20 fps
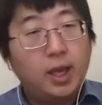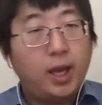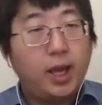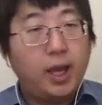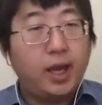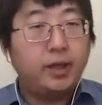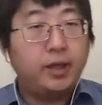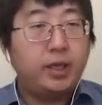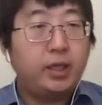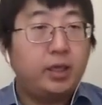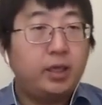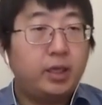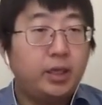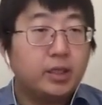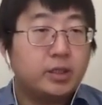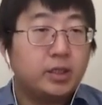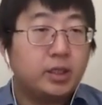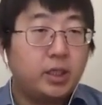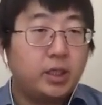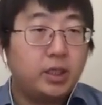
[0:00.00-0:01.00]
And here
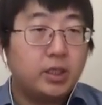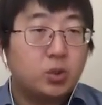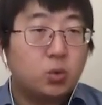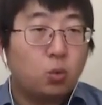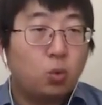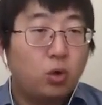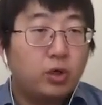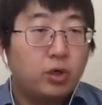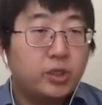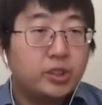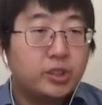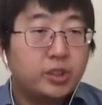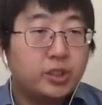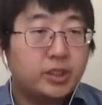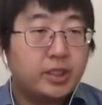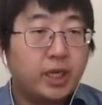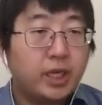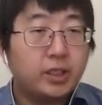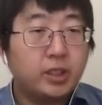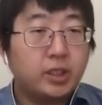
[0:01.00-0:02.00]
is his words. He
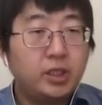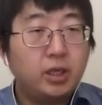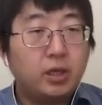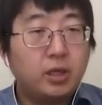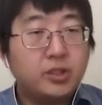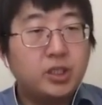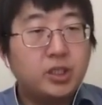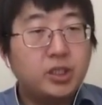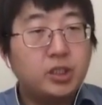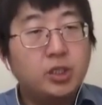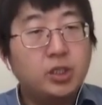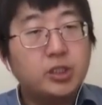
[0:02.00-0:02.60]
said the ERC20